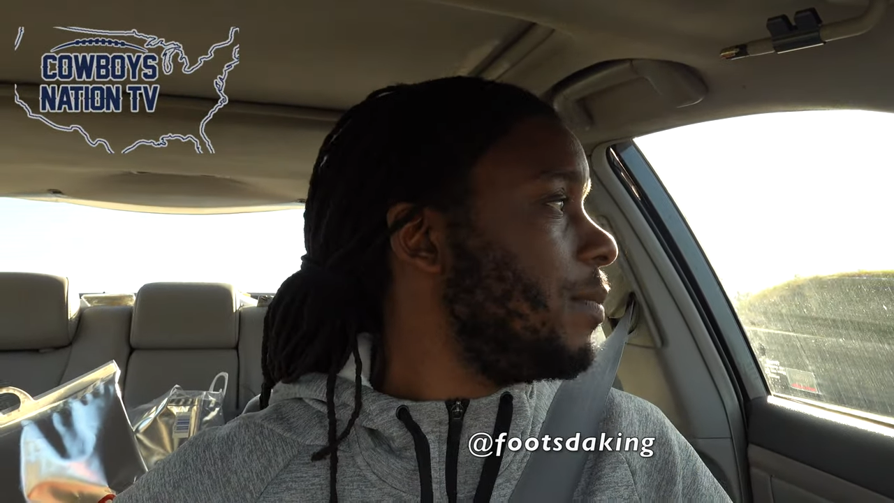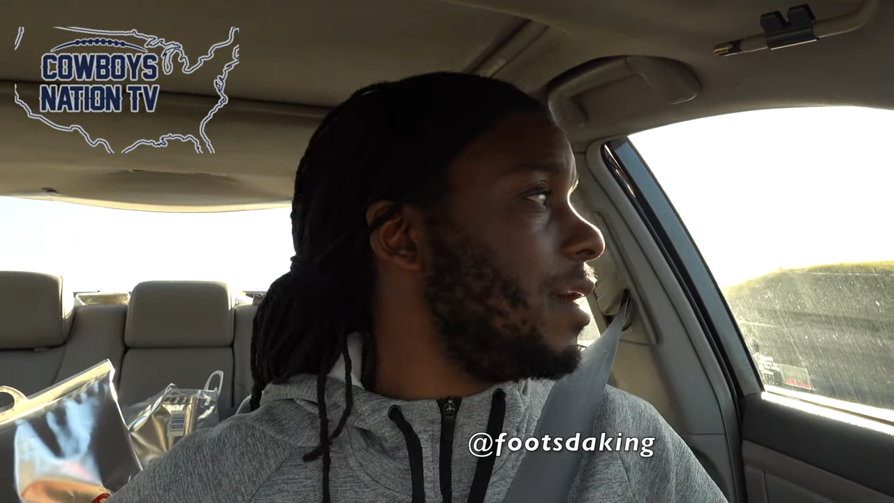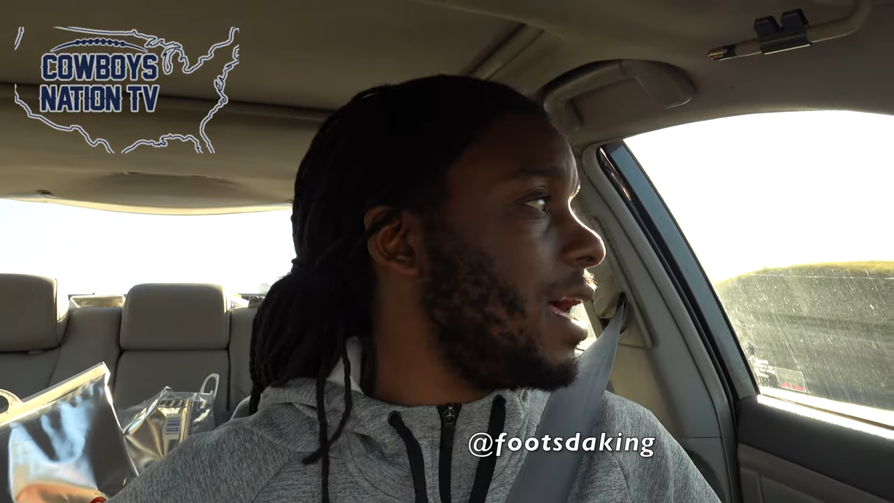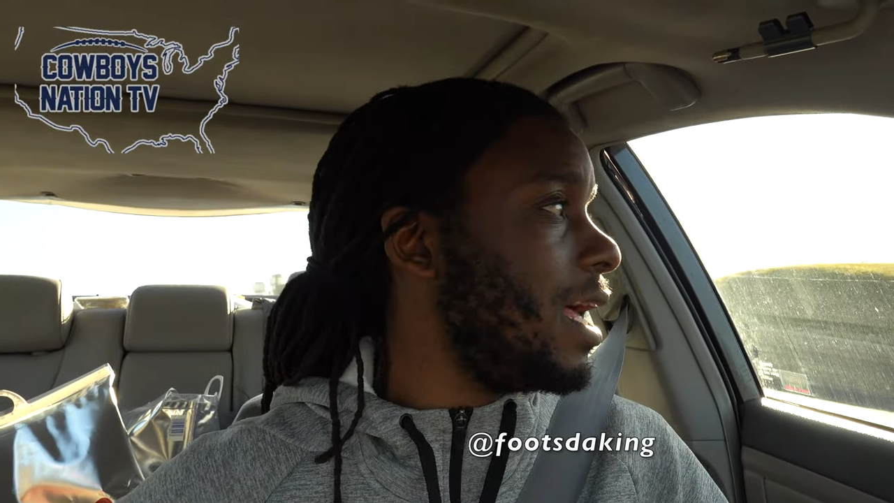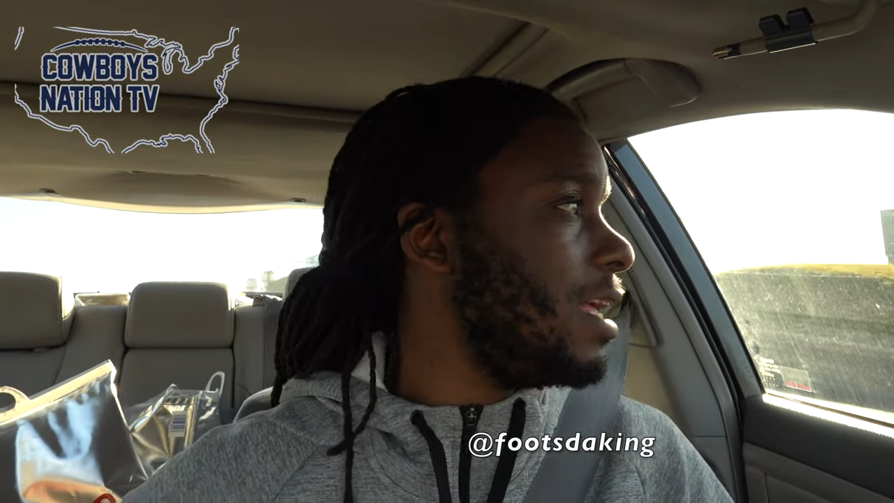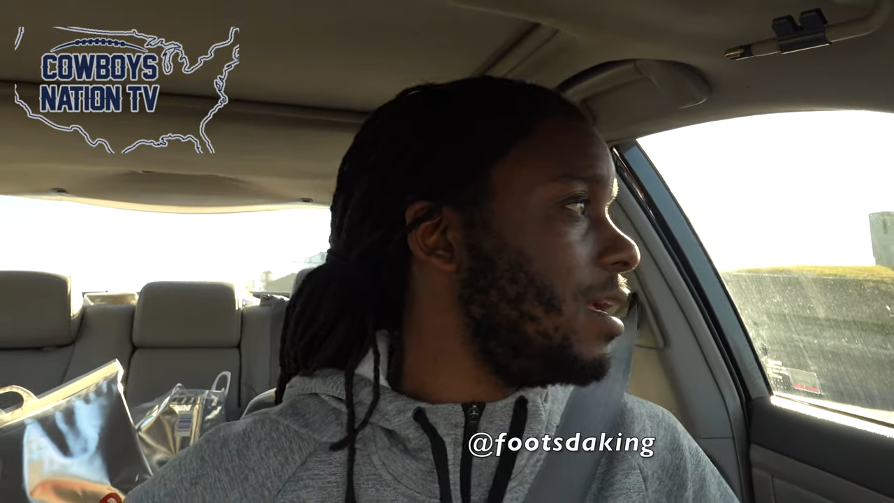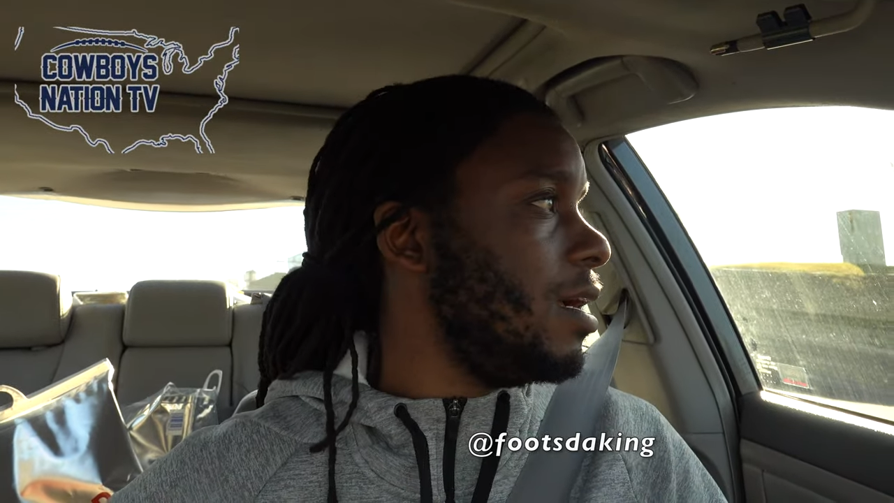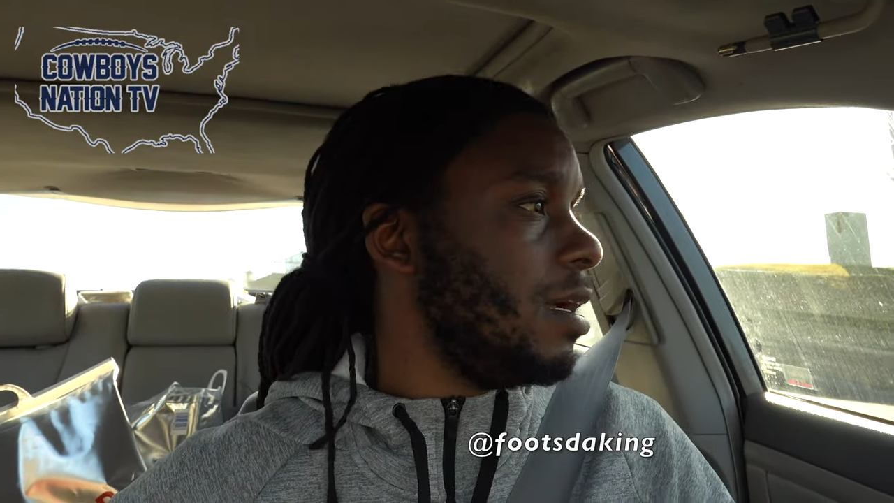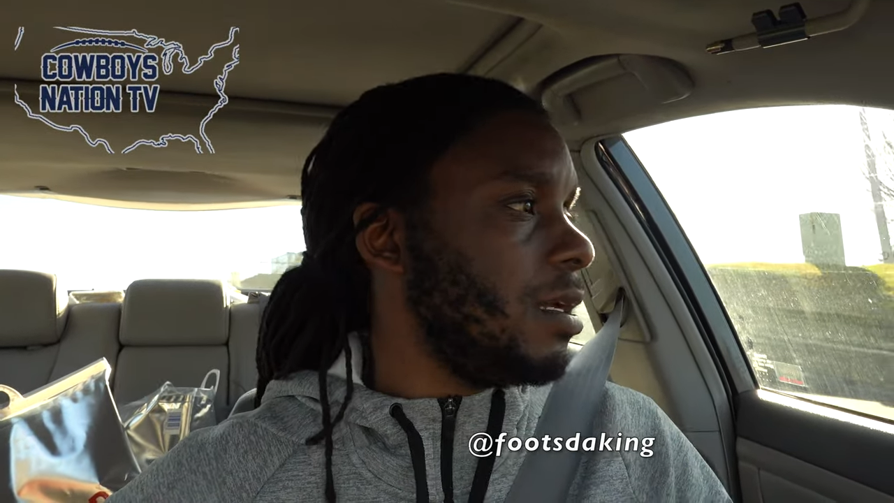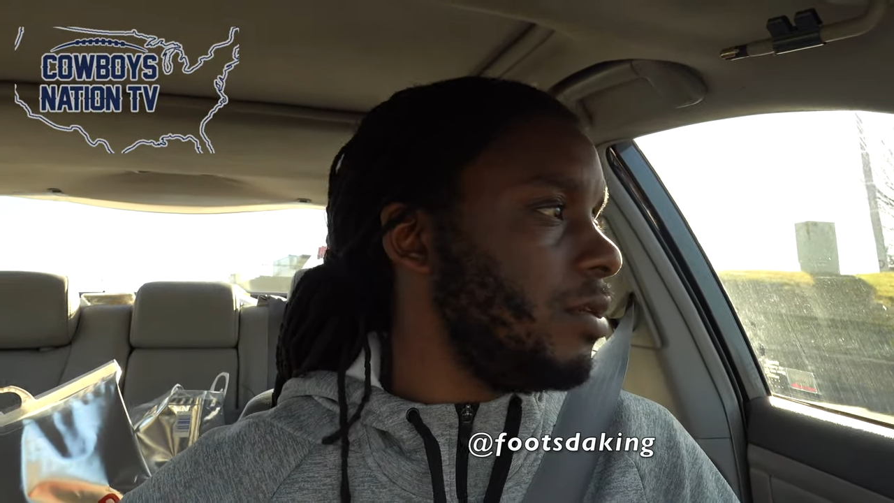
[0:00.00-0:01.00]
But hey,
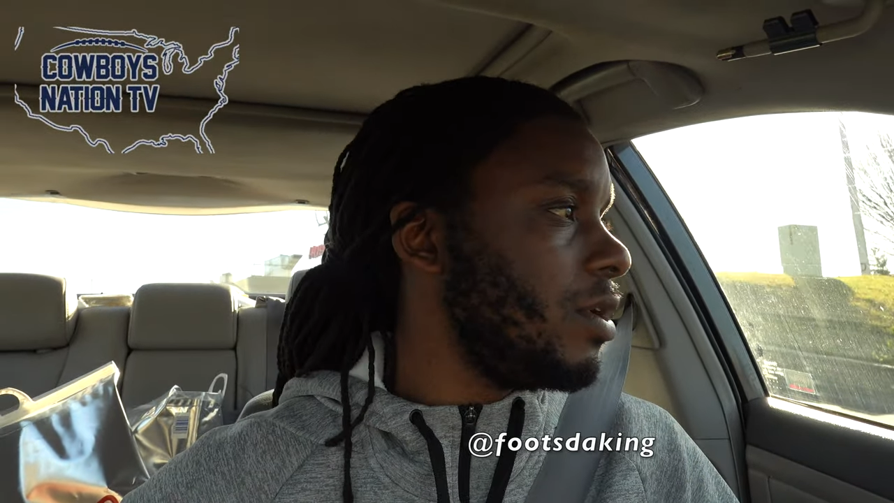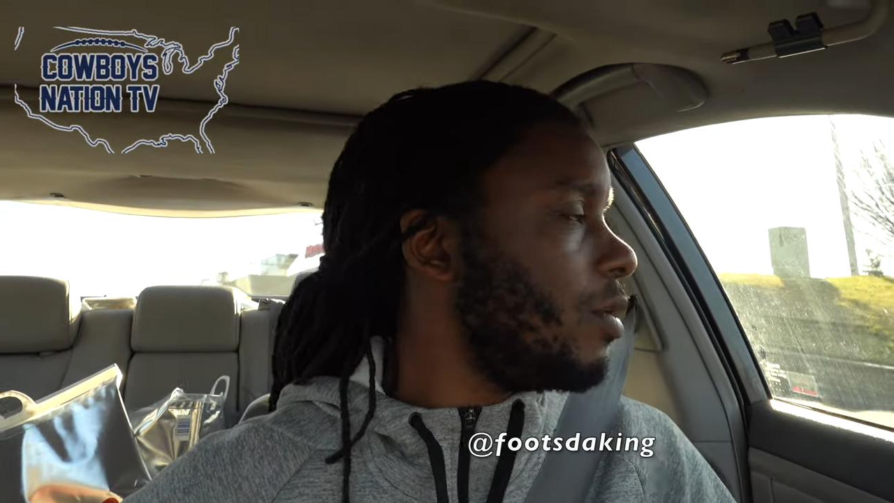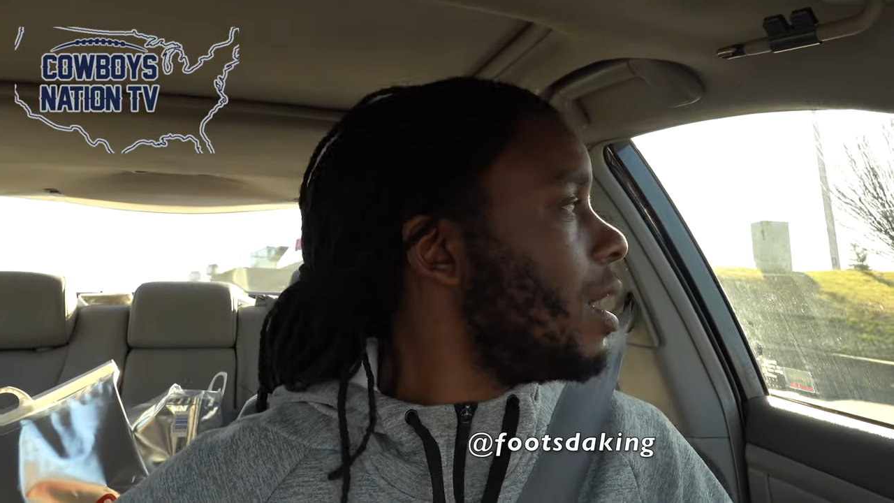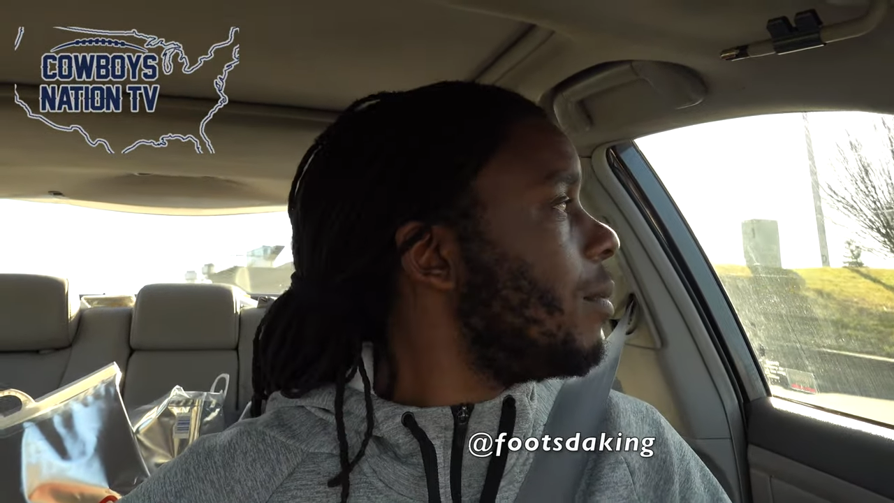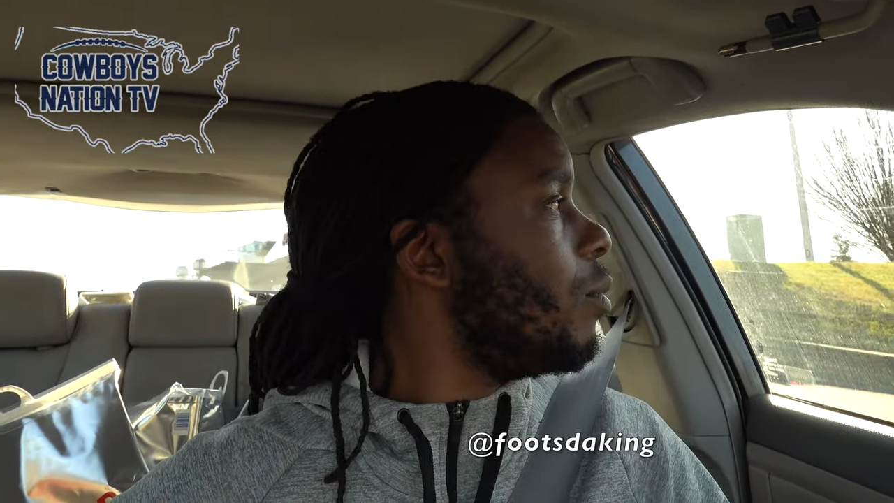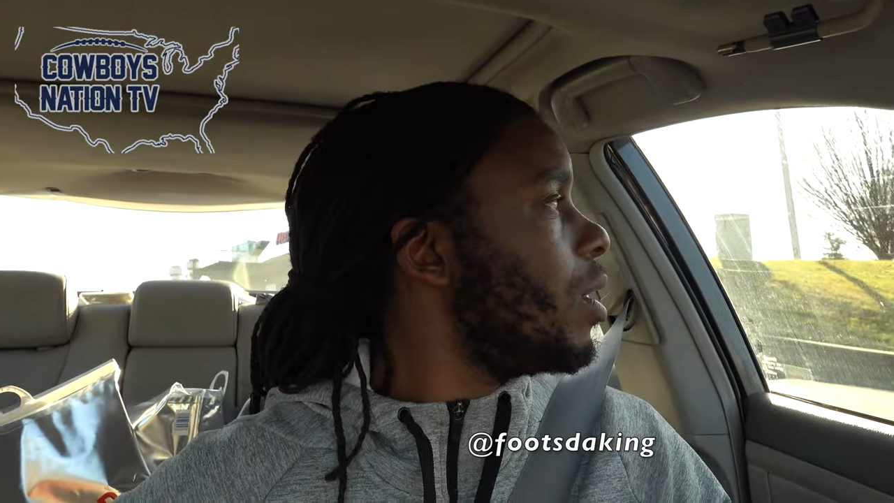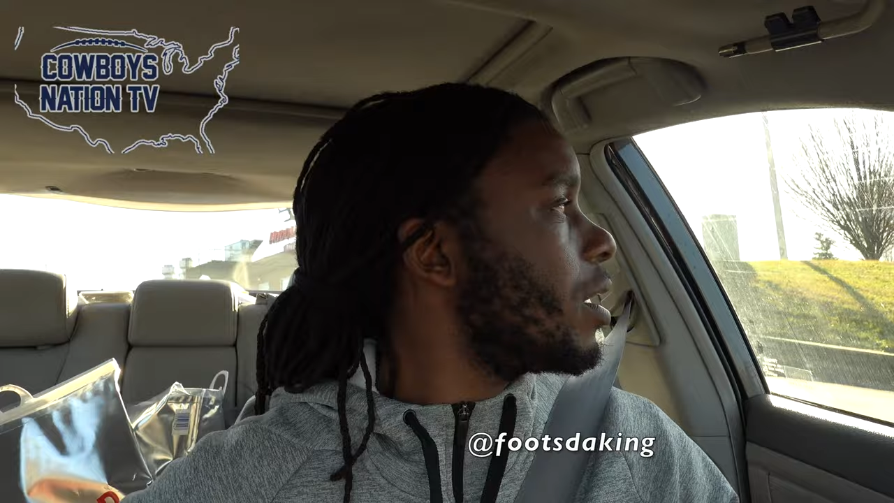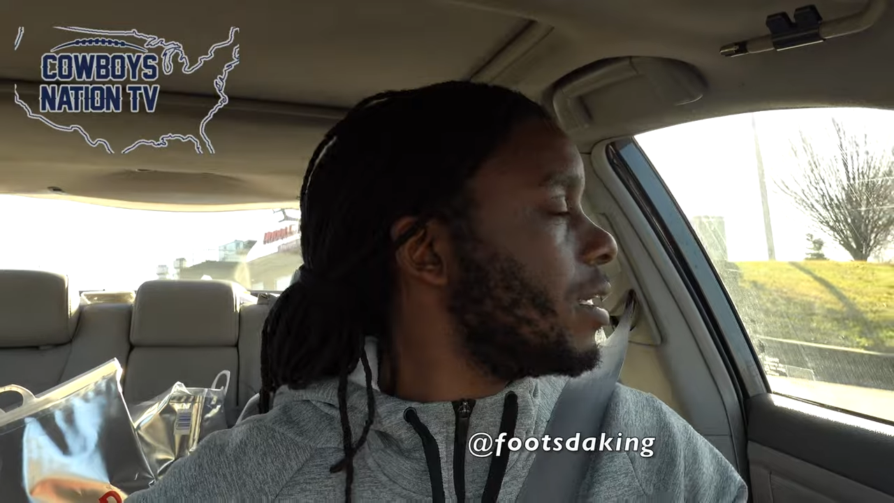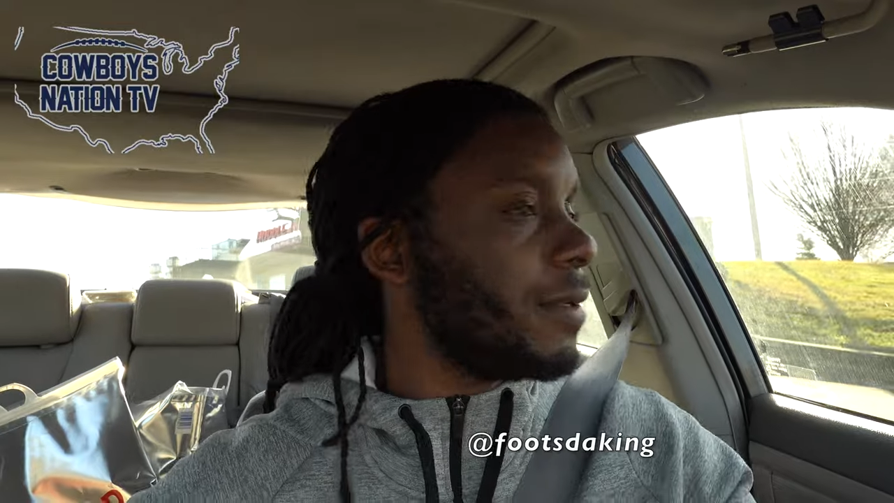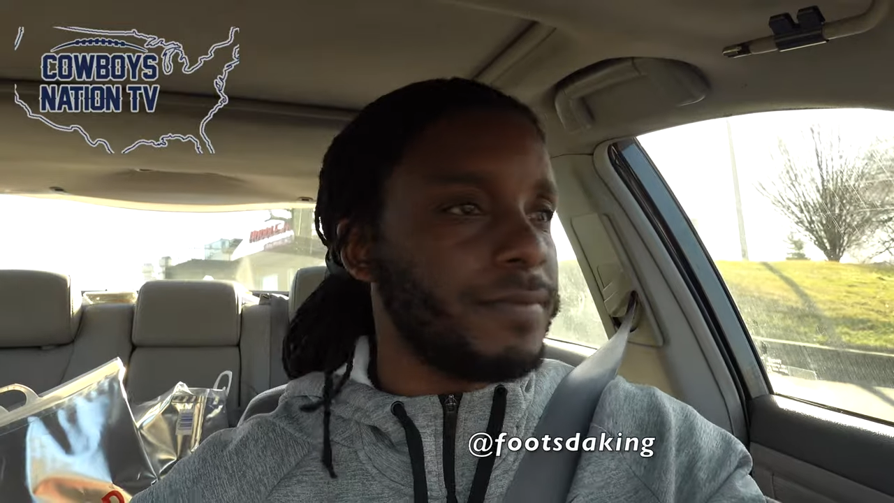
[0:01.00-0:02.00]
you know I'm
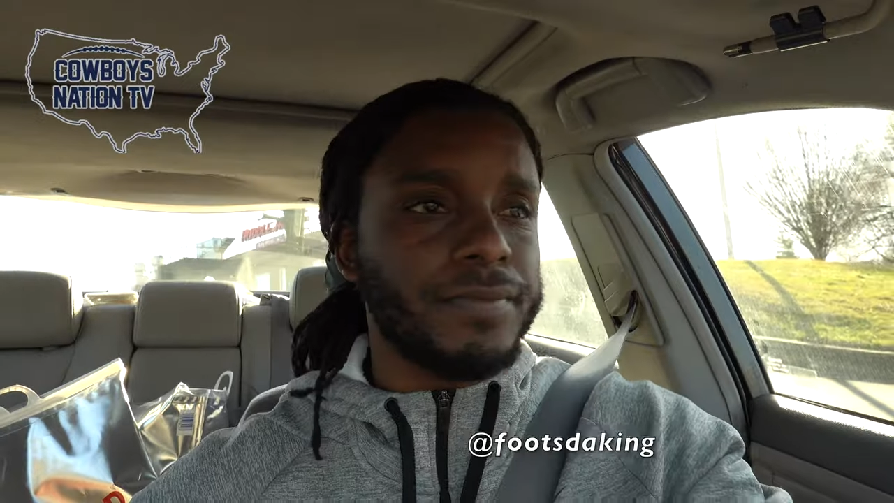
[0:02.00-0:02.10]
working.